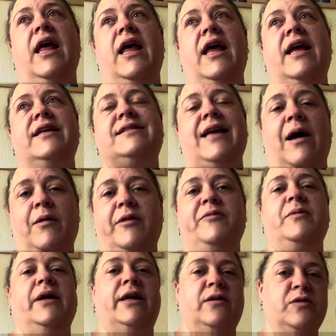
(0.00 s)
It's out of
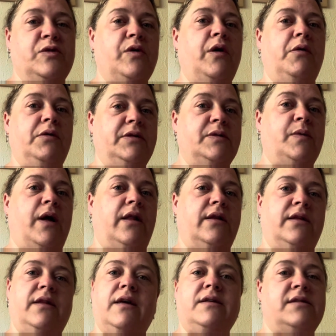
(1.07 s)
my control as well,
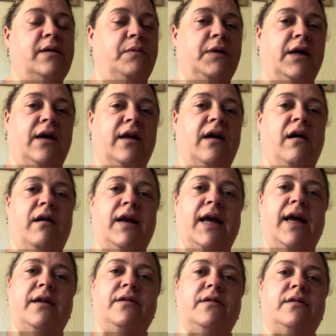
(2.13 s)
and that's something I can't
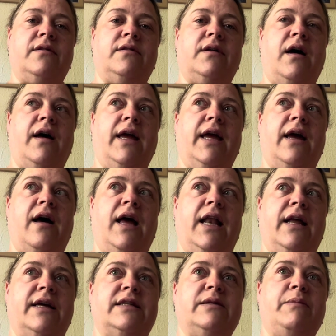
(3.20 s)
handle. I
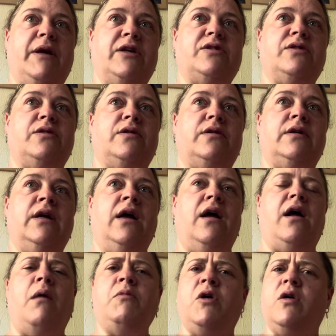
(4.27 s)
like to make sure
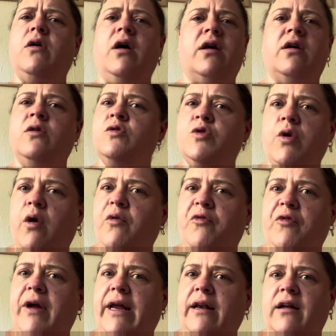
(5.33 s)
I'm not a control
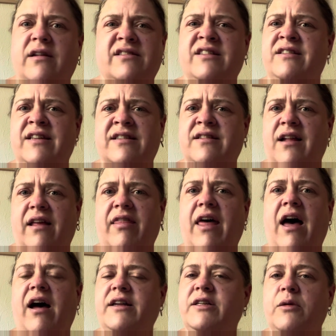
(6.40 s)
freak narcissist like
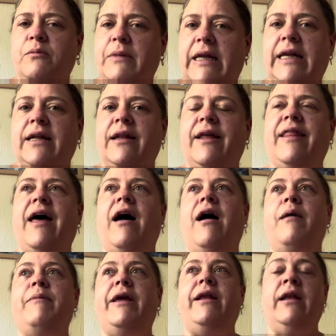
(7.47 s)
that. I don't mean it like that.
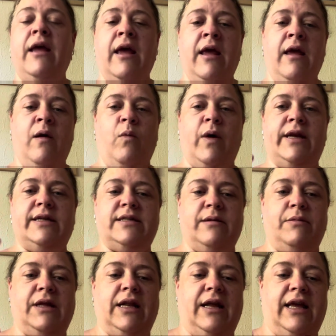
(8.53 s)
I mean, when it's
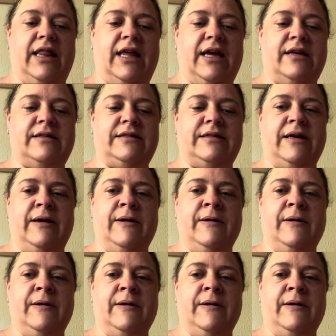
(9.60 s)
something like this,